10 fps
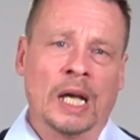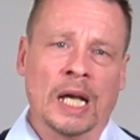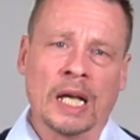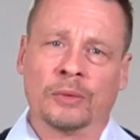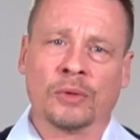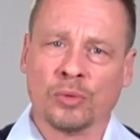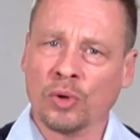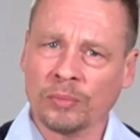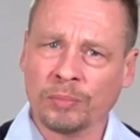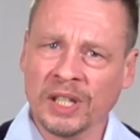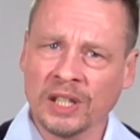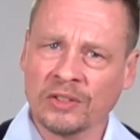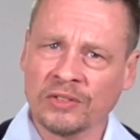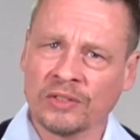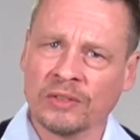And the third
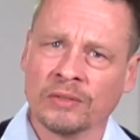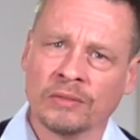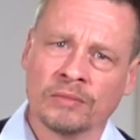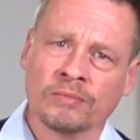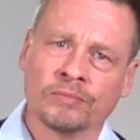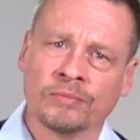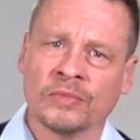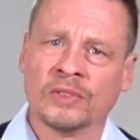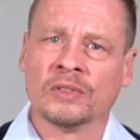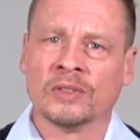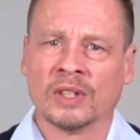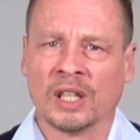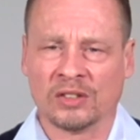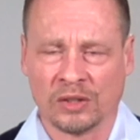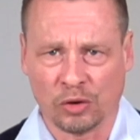piece
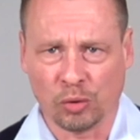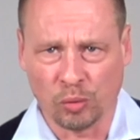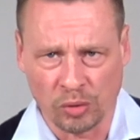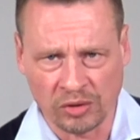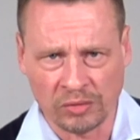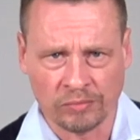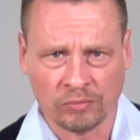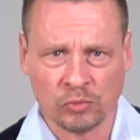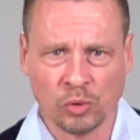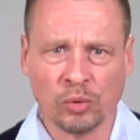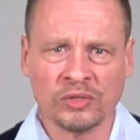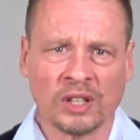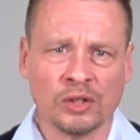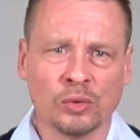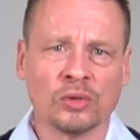is the tools. Tools
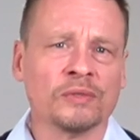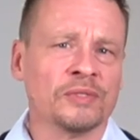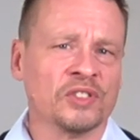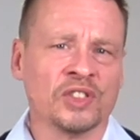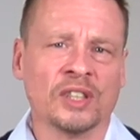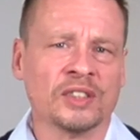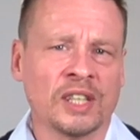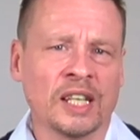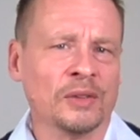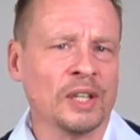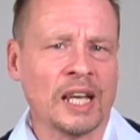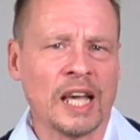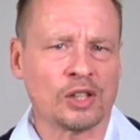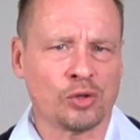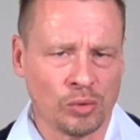are used to facilitate the
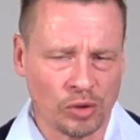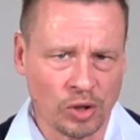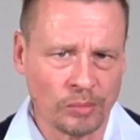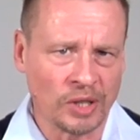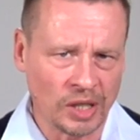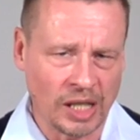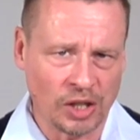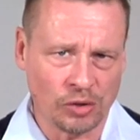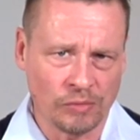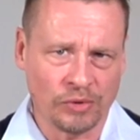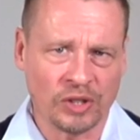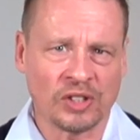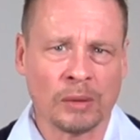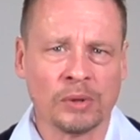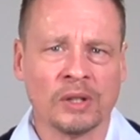actual communication. For
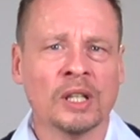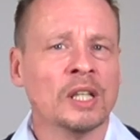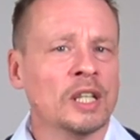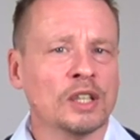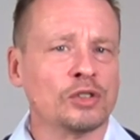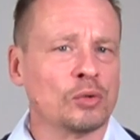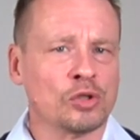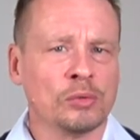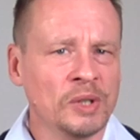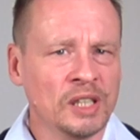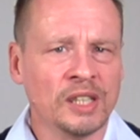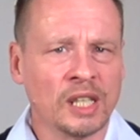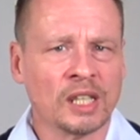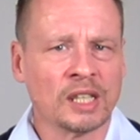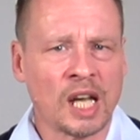example, a social
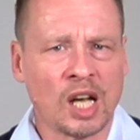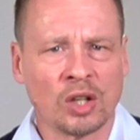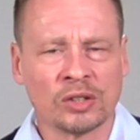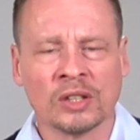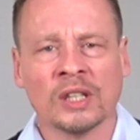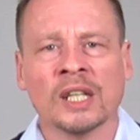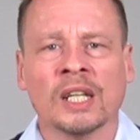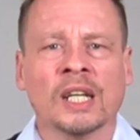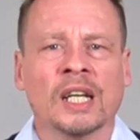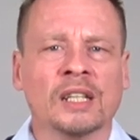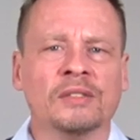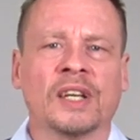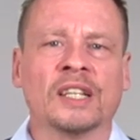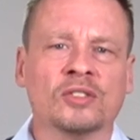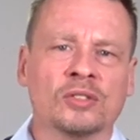media account, an
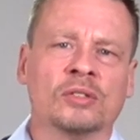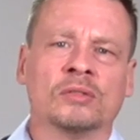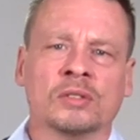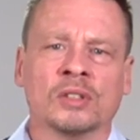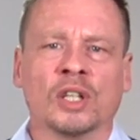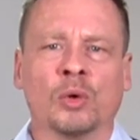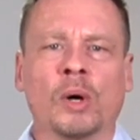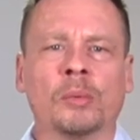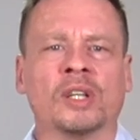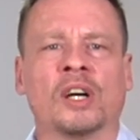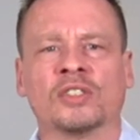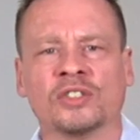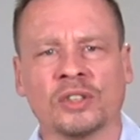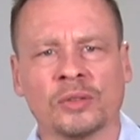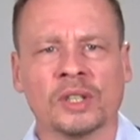event, a webinar
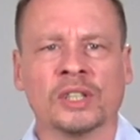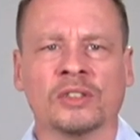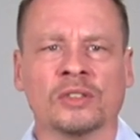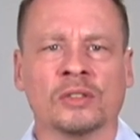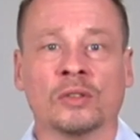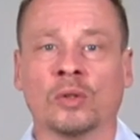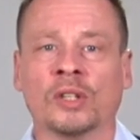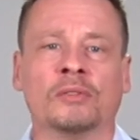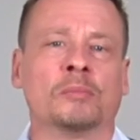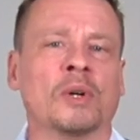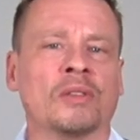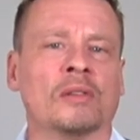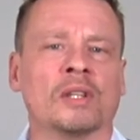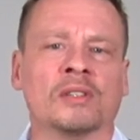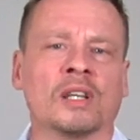series, or even
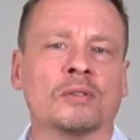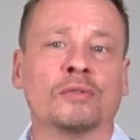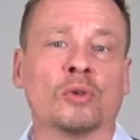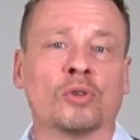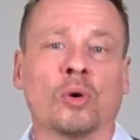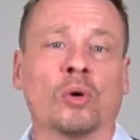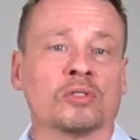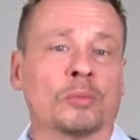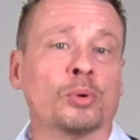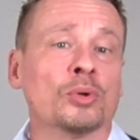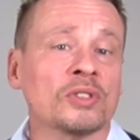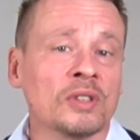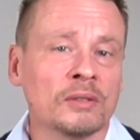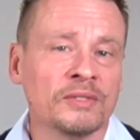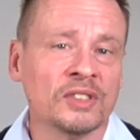monthly telephone calls or
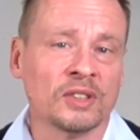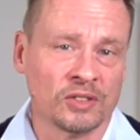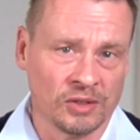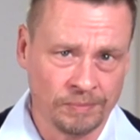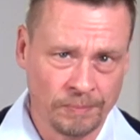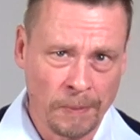personal visits.